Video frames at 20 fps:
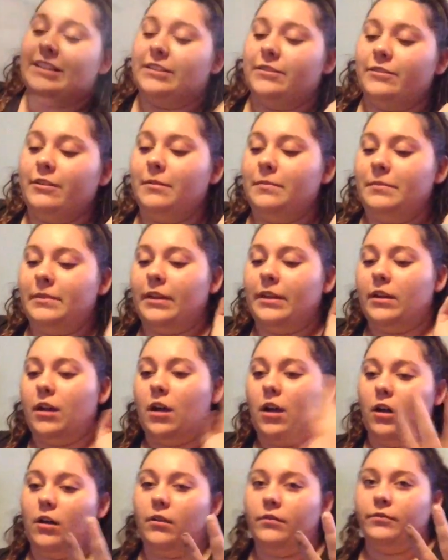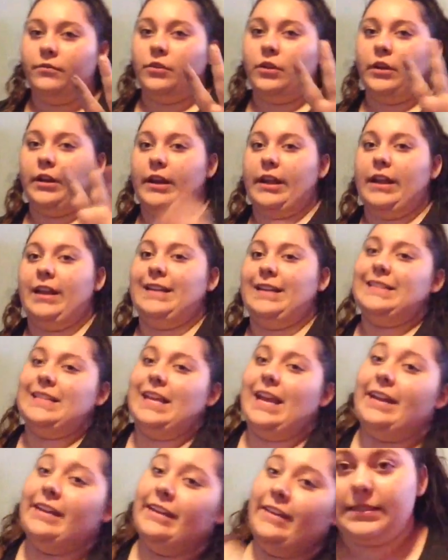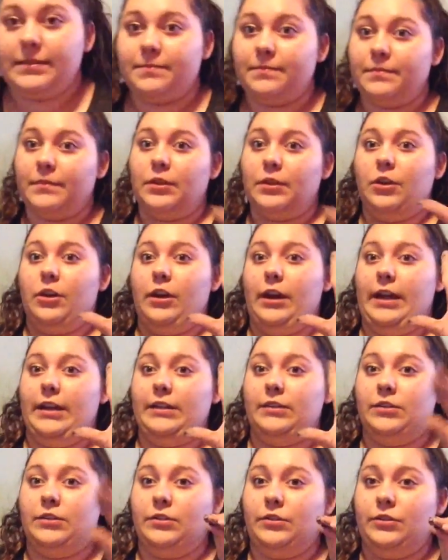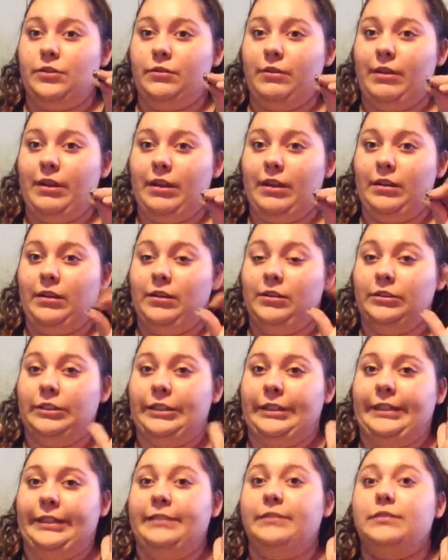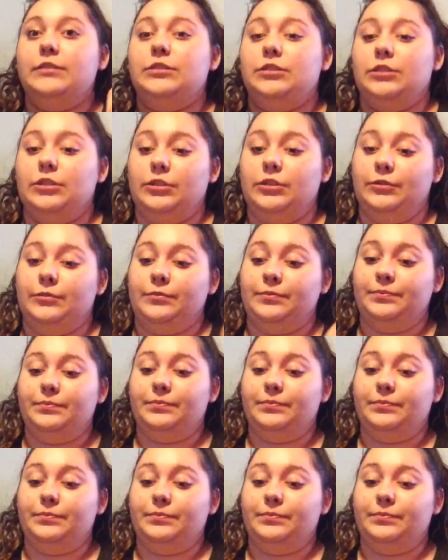So I'm done all 4 eggs, and if your hands do get a little dirty, so